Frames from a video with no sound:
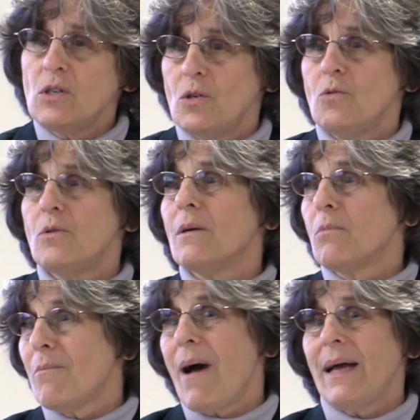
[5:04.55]
student, it
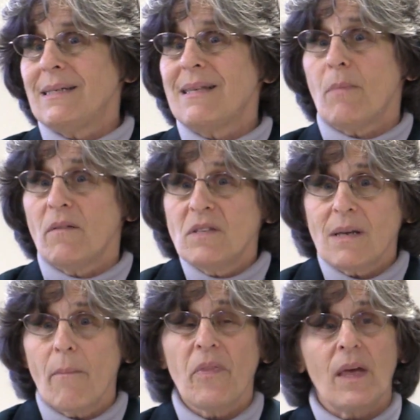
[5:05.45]
reminds them of
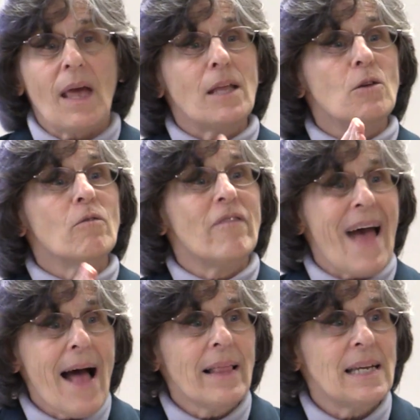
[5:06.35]
something, and you
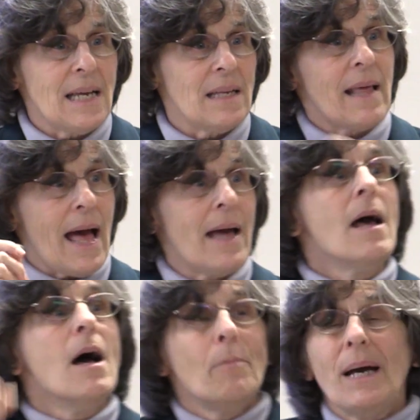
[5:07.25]
validate that
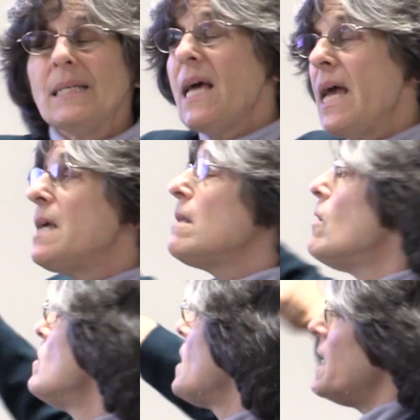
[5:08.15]
by taking
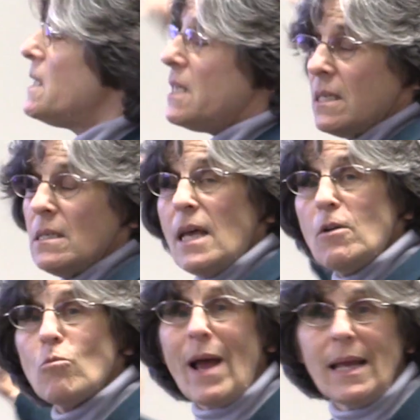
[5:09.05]
those ideas
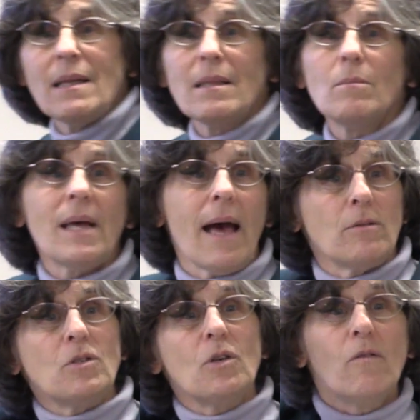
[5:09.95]
and writing them
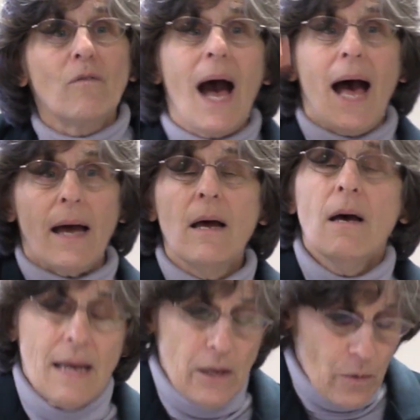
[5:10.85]
down. So
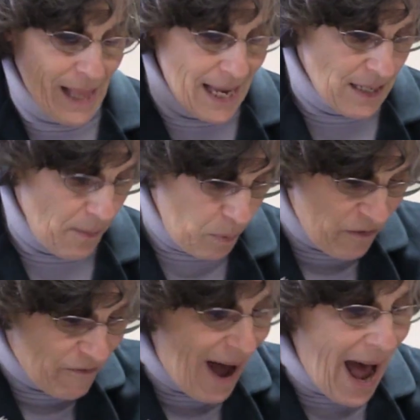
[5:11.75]
you'll end up
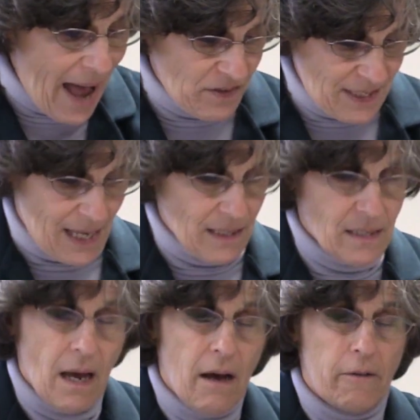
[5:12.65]
with 5
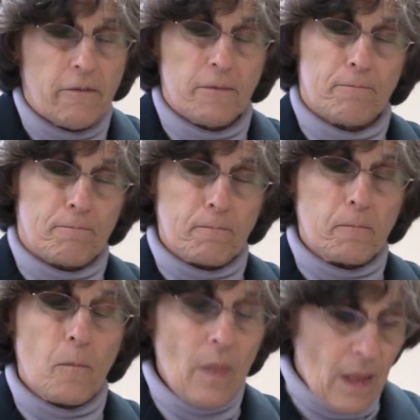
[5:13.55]
sets of
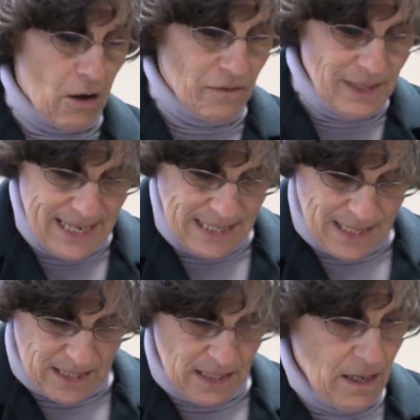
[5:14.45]

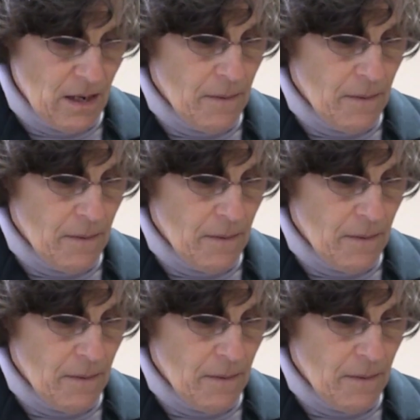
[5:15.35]
lists.